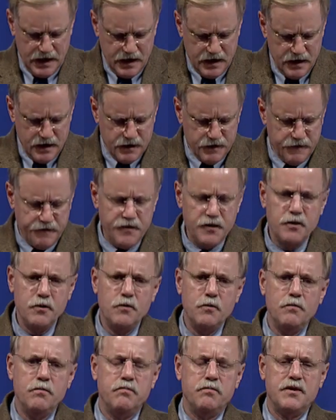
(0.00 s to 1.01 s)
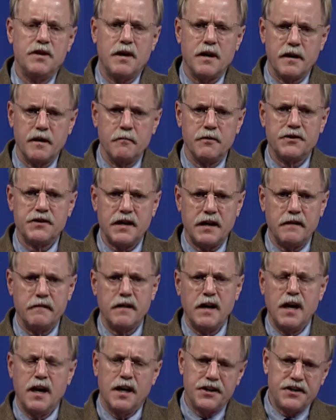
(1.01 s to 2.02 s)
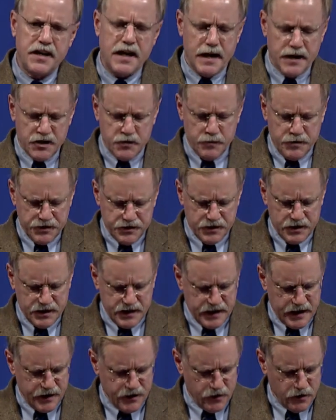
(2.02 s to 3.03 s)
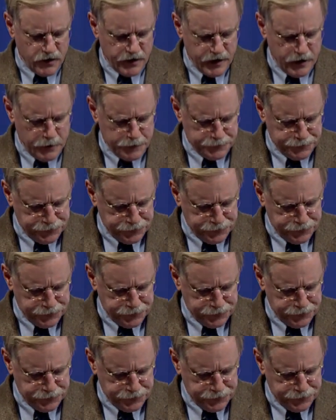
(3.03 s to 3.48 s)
A few documents have attachments that date earlier.